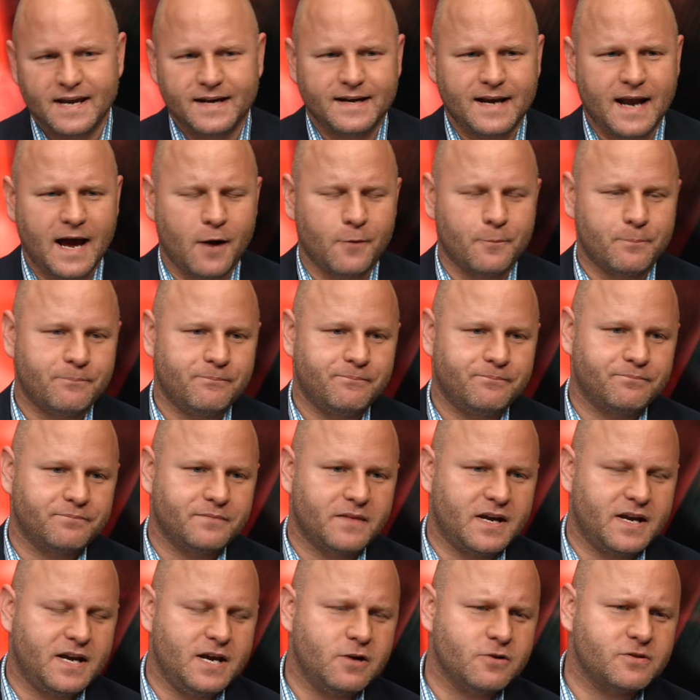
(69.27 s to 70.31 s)
Now,
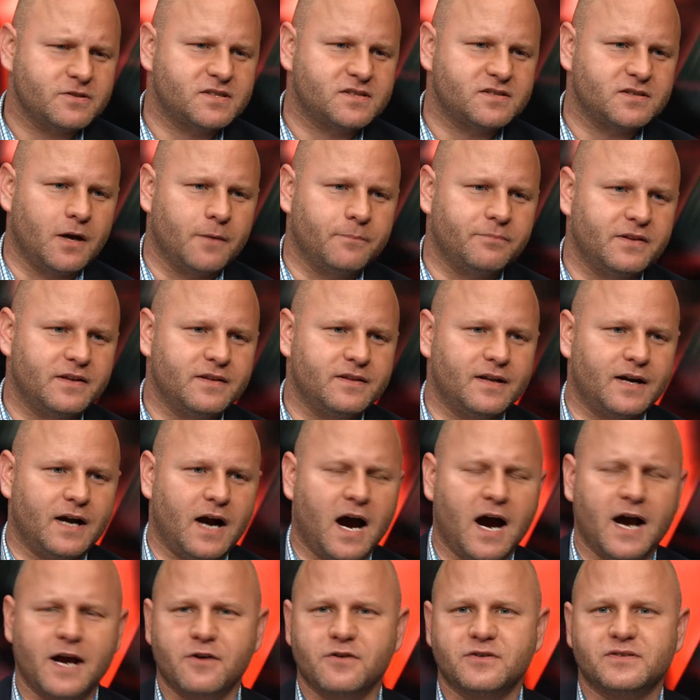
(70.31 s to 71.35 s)
here's something that
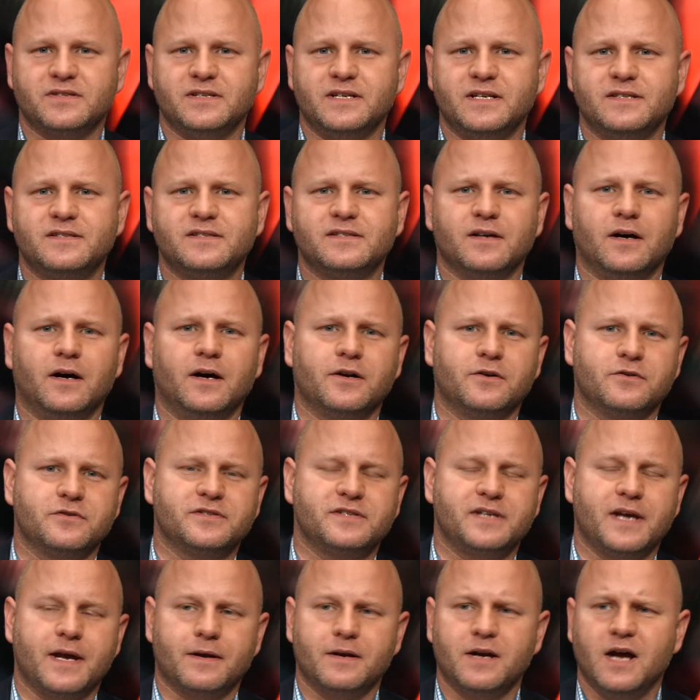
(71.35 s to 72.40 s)
Ayers needs to
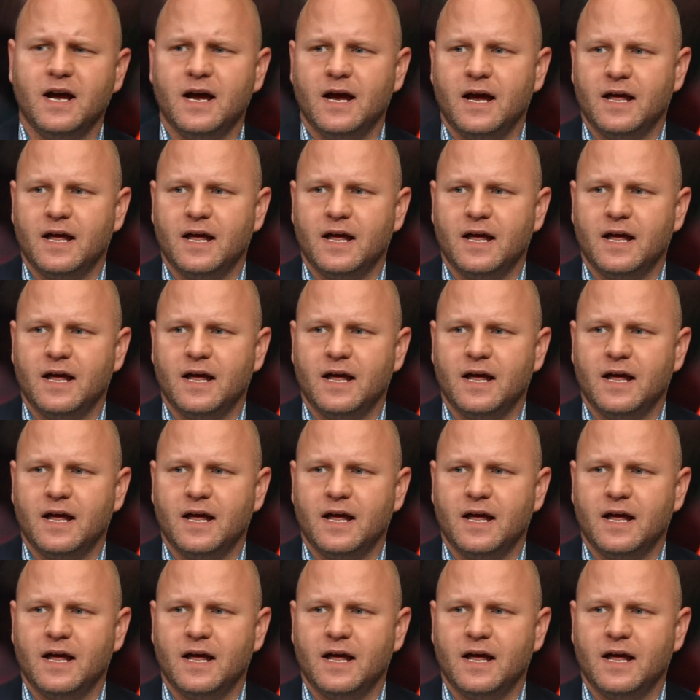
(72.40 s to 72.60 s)
understand.